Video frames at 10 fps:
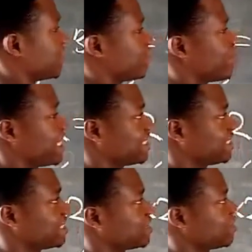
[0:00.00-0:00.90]
by
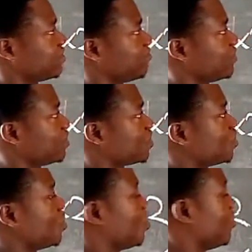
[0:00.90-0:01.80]
6.
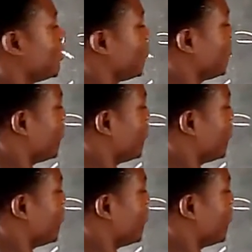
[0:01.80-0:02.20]
So we